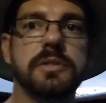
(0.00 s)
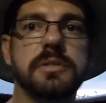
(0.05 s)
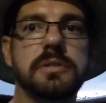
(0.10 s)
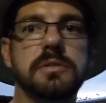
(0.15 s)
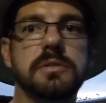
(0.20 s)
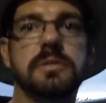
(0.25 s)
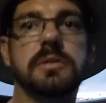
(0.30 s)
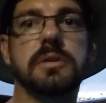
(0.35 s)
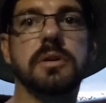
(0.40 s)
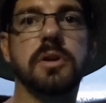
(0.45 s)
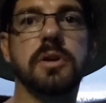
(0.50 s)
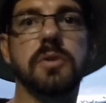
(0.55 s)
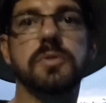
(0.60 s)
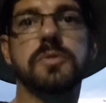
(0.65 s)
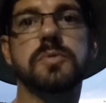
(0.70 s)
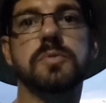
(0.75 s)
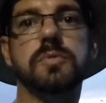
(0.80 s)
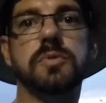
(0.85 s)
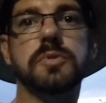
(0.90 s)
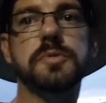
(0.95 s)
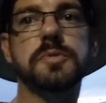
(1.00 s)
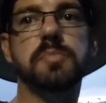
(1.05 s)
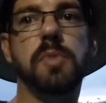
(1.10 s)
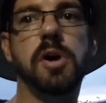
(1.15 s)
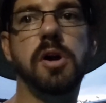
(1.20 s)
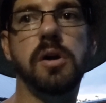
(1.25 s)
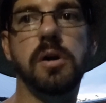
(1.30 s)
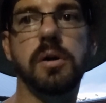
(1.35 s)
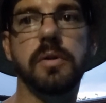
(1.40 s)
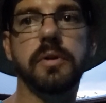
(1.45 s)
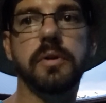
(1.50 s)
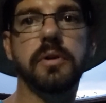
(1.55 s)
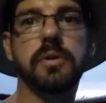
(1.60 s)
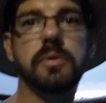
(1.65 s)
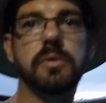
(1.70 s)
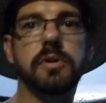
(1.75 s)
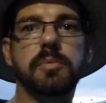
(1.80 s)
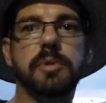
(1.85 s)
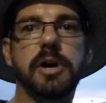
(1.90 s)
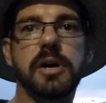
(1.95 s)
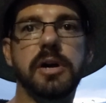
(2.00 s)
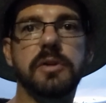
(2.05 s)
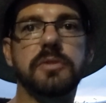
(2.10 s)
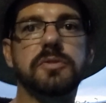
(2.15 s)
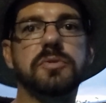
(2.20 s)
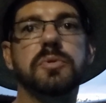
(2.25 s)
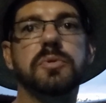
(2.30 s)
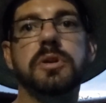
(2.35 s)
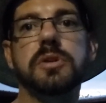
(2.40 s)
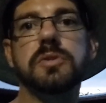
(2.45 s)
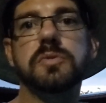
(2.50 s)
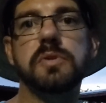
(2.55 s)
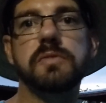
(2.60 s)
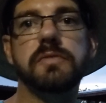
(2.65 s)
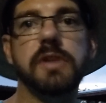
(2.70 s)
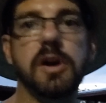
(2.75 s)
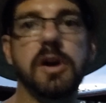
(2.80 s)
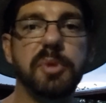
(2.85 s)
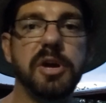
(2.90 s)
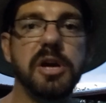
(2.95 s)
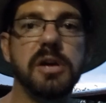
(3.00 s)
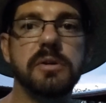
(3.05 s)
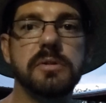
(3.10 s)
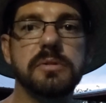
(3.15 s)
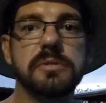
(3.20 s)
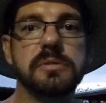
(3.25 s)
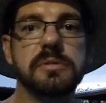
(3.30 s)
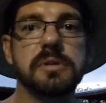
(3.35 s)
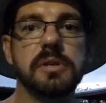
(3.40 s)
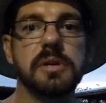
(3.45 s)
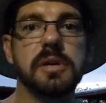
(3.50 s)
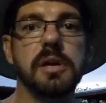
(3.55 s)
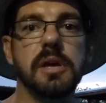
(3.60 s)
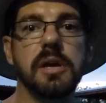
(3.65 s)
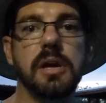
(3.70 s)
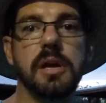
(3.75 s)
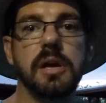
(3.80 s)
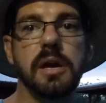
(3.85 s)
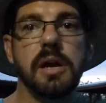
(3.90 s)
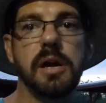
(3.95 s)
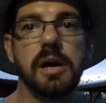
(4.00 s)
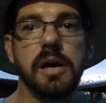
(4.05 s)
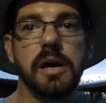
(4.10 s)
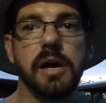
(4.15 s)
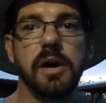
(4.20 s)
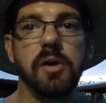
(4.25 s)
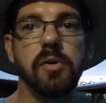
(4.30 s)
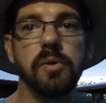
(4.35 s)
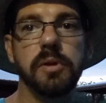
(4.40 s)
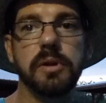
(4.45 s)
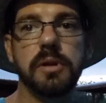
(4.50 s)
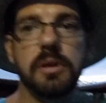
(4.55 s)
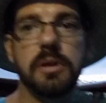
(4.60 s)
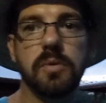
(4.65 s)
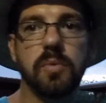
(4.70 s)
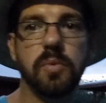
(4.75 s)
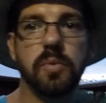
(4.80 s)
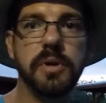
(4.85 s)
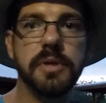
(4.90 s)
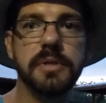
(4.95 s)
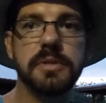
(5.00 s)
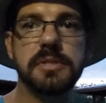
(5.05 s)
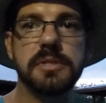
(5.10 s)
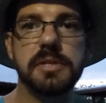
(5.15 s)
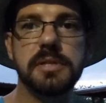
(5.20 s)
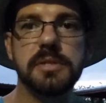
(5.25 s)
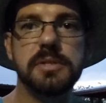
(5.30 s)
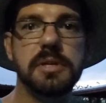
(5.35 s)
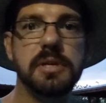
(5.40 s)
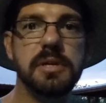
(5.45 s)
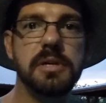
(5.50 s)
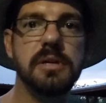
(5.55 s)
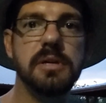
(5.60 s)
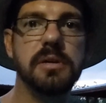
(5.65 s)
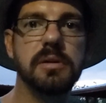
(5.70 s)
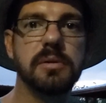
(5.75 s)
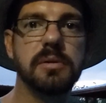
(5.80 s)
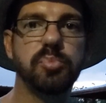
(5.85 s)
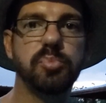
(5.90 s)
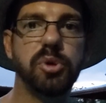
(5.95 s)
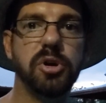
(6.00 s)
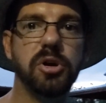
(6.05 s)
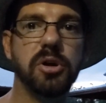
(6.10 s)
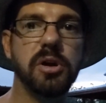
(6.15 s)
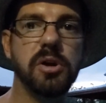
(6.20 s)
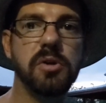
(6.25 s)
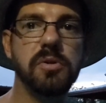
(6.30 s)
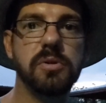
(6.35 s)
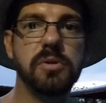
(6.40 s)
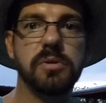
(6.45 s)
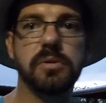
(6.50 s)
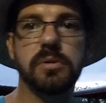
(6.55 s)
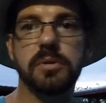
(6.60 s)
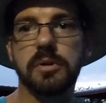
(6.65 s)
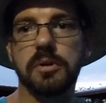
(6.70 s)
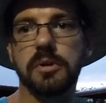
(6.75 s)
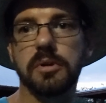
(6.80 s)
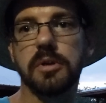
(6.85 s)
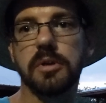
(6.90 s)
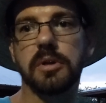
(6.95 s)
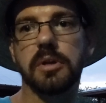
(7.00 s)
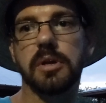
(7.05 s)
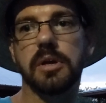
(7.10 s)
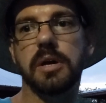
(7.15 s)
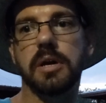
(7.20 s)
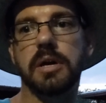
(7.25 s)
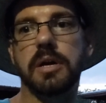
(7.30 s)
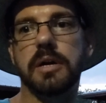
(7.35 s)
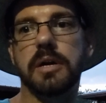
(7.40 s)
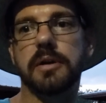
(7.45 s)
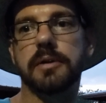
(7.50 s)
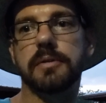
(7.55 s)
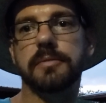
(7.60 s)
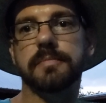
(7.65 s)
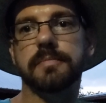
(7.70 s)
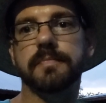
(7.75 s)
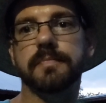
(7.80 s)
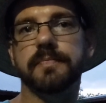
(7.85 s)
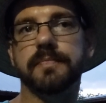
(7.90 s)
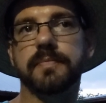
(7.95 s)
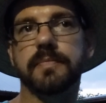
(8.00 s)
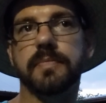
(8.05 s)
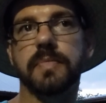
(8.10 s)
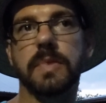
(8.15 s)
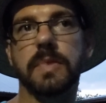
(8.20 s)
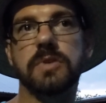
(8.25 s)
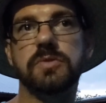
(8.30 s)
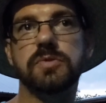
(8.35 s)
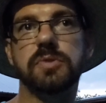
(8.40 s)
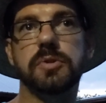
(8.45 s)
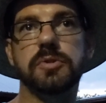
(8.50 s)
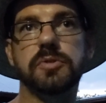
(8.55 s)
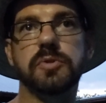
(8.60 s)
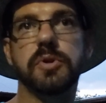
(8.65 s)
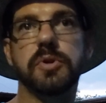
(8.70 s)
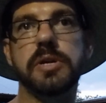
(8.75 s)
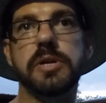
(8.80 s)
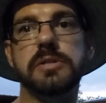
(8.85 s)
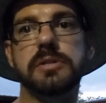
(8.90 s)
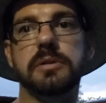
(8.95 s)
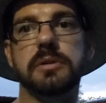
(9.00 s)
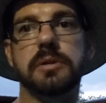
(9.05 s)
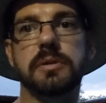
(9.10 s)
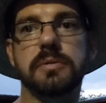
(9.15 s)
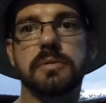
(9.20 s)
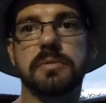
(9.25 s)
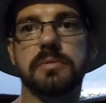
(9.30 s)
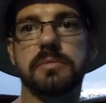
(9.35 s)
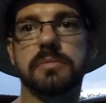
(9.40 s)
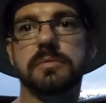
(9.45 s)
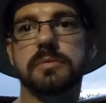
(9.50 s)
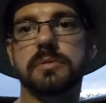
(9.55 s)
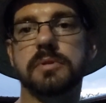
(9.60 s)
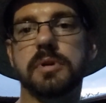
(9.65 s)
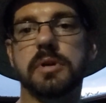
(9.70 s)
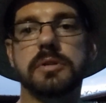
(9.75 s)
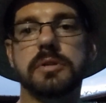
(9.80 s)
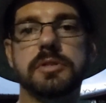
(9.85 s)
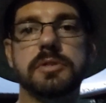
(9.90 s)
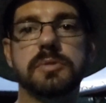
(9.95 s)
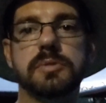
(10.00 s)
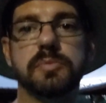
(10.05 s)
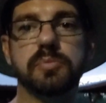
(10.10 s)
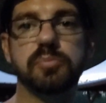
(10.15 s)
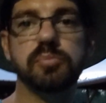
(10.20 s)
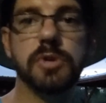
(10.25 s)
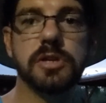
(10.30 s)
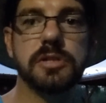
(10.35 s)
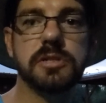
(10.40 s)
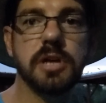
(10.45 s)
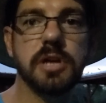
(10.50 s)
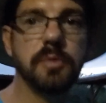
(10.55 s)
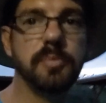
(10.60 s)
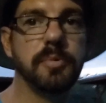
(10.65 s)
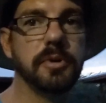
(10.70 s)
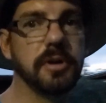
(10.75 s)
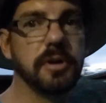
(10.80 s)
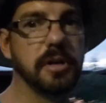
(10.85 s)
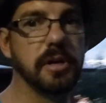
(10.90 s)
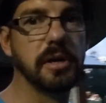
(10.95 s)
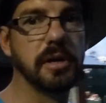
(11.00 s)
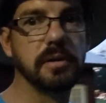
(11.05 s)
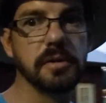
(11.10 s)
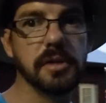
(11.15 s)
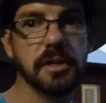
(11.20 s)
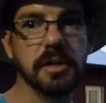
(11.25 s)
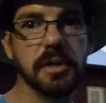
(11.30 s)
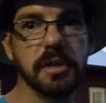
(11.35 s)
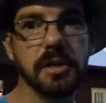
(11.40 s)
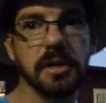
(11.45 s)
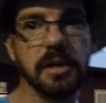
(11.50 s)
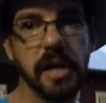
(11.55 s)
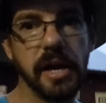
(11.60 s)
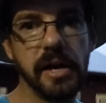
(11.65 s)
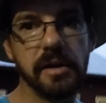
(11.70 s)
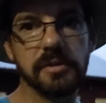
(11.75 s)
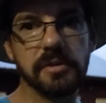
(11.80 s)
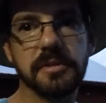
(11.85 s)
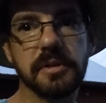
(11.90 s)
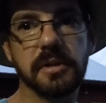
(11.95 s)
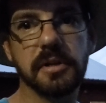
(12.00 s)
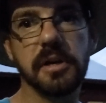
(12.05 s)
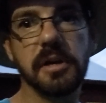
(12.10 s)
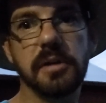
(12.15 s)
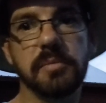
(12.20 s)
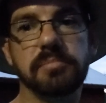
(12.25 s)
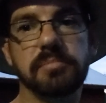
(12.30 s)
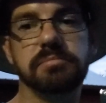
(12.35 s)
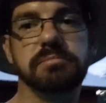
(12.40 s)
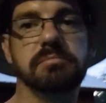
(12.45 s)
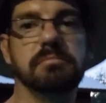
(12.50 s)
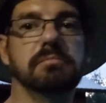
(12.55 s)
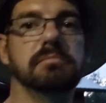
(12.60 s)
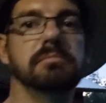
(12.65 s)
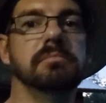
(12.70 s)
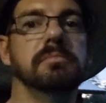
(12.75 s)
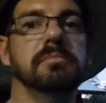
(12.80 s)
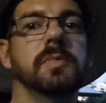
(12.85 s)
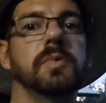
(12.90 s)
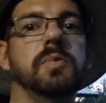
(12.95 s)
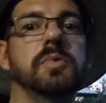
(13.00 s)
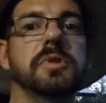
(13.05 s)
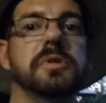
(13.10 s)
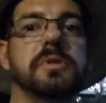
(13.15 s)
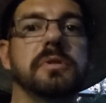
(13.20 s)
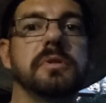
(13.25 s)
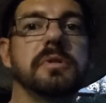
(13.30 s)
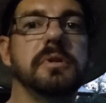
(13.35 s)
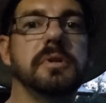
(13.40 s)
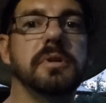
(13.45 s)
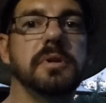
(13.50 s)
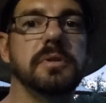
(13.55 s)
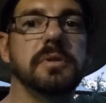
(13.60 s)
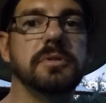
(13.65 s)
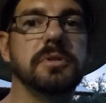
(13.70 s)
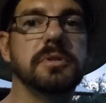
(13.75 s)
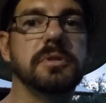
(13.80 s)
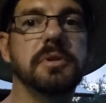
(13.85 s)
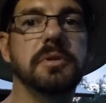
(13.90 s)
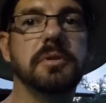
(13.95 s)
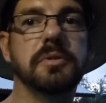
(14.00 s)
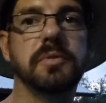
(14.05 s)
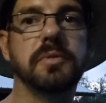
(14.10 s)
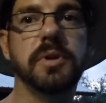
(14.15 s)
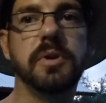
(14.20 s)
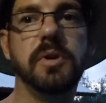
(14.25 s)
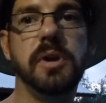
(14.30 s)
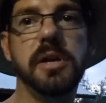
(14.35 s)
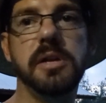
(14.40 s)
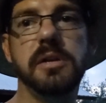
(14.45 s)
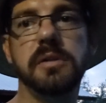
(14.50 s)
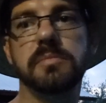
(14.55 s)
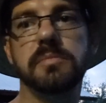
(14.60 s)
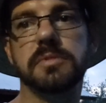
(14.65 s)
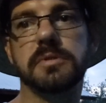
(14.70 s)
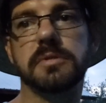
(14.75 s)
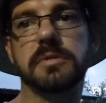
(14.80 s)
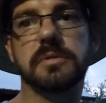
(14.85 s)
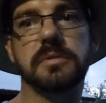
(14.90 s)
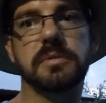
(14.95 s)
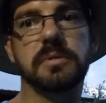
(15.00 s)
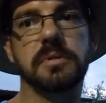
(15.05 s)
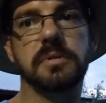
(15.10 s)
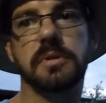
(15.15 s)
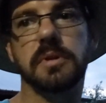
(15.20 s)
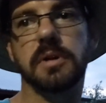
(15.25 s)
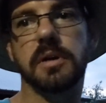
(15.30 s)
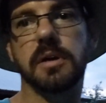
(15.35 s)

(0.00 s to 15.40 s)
Since the goats are real small, they're only about 20-25 pounds. I only needed 1 cc per goat, so it was real easy to do. So I just mixed up an ounce in a cup with just under 3 grams,